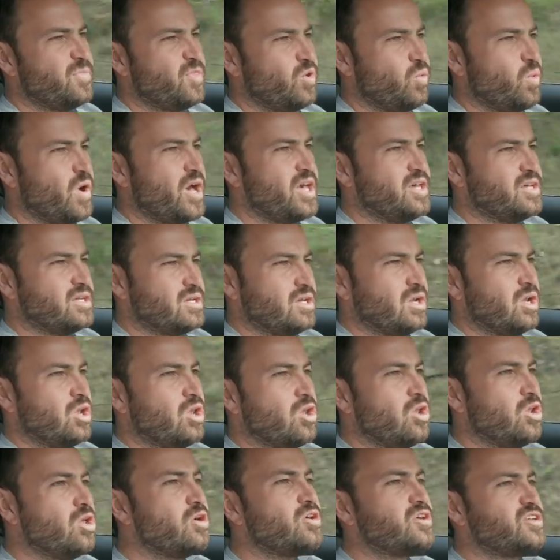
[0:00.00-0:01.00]
The way it
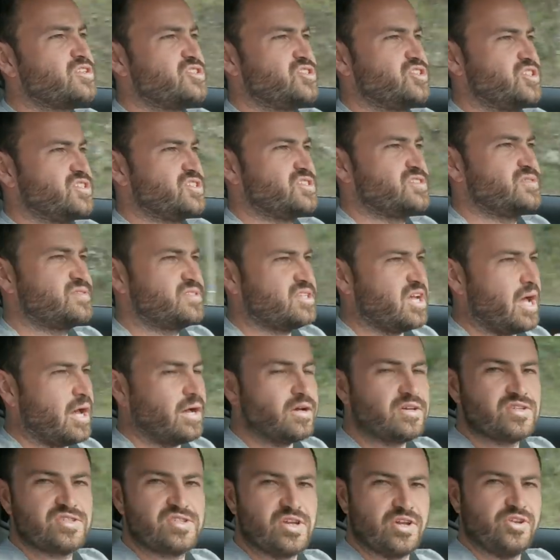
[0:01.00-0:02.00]
looks just
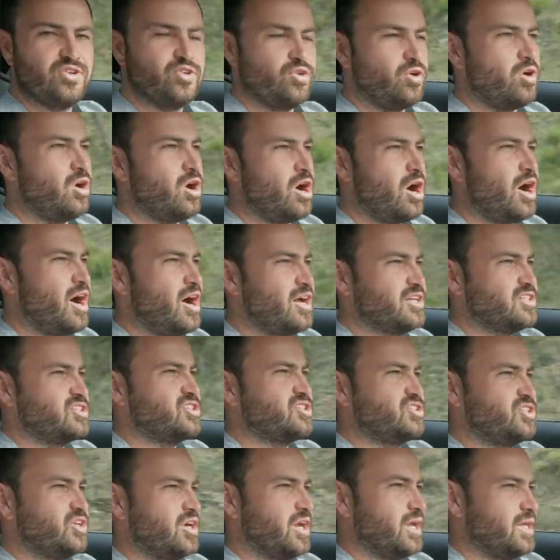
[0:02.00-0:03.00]
tugs on your
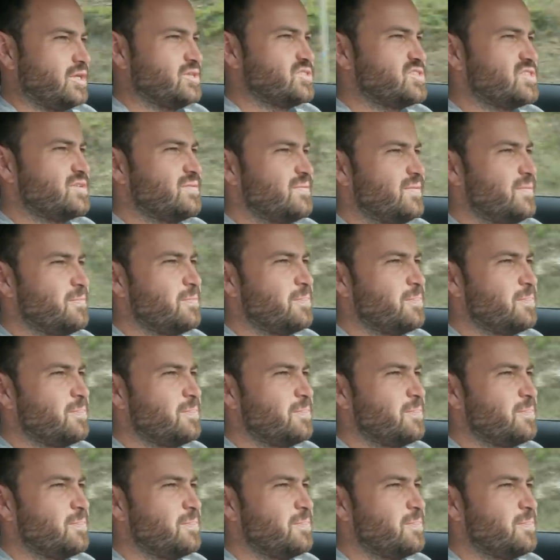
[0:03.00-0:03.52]
heartstrings.